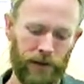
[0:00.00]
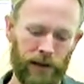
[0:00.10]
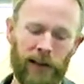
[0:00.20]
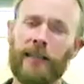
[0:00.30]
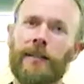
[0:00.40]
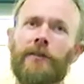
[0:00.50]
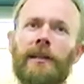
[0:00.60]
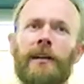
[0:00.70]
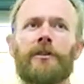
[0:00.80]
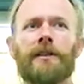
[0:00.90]
Collective
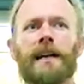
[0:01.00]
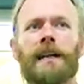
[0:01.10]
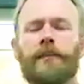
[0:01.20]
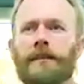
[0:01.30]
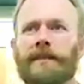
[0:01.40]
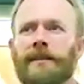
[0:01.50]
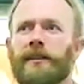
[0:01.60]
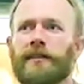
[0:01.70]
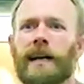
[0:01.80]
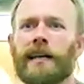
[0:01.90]
Electrodynamics, a
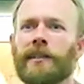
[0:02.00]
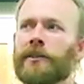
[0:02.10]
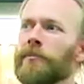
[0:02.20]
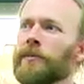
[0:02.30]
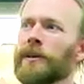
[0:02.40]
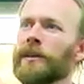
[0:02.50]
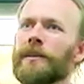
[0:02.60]
little tiny green book.